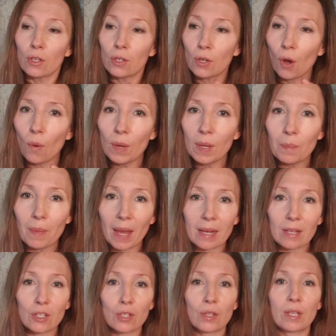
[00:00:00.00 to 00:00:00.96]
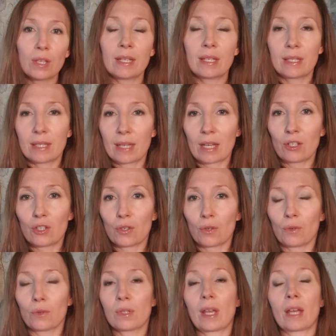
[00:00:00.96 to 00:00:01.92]
going back to
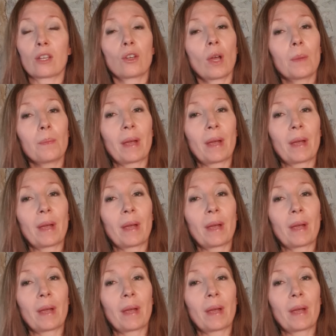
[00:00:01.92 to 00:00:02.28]
essentials and going